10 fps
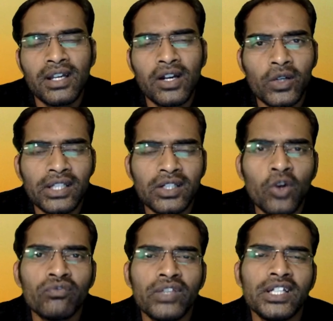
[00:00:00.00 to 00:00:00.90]
Okay,
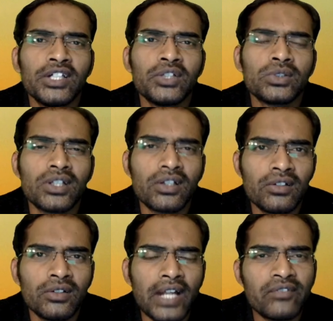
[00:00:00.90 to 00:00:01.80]
now we need to
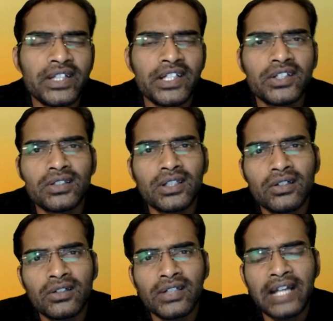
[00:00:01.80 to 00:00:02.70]
thorough, and we need to
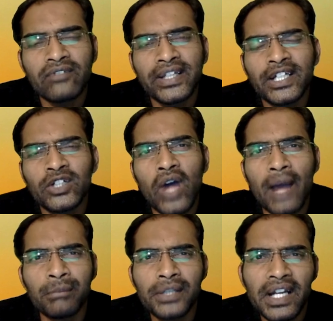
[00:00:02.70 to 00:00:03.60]
learn, and we need to
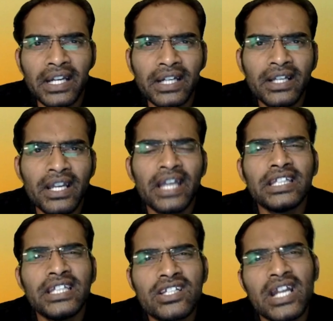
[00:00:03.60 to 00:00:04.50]
upgrade
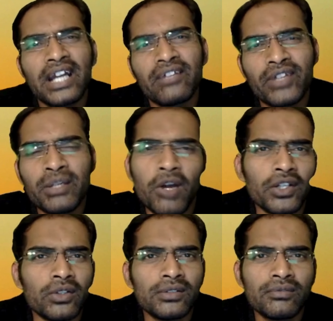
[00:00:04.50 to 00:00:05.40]
each and every
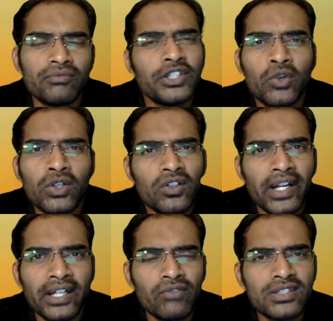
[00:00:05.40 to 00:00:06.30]
module. We don't know,
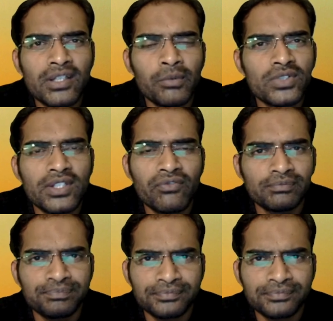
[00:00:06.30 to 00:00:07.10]
right? For suppose, if